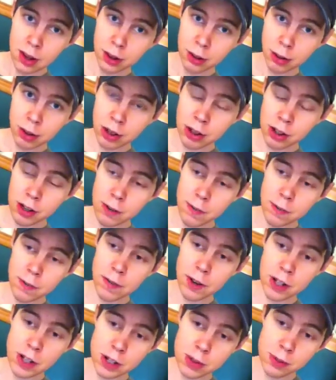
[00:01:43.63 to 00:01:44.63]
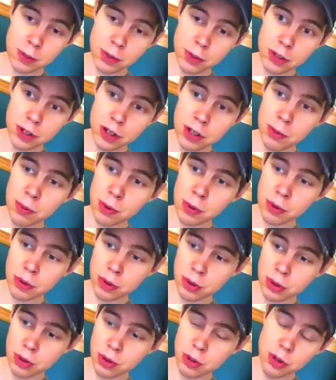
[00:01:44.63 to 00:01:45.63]
Green leafy vegetables are the
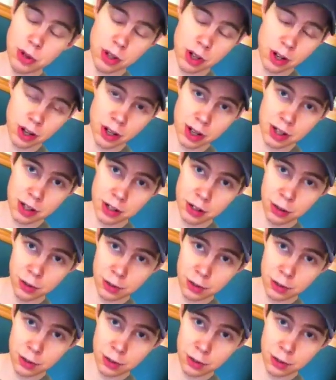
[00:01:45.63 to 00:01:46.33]
most nutrient-dense